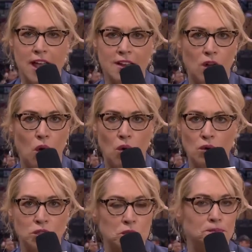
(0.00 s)
and
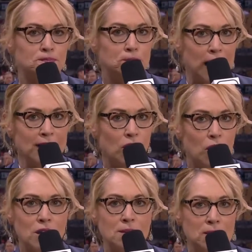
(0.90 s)
spot
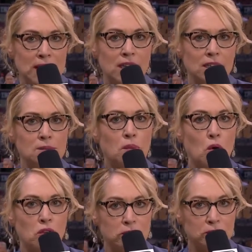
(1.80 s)
on immediately,
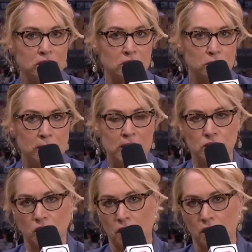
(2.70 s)
both of them said speed.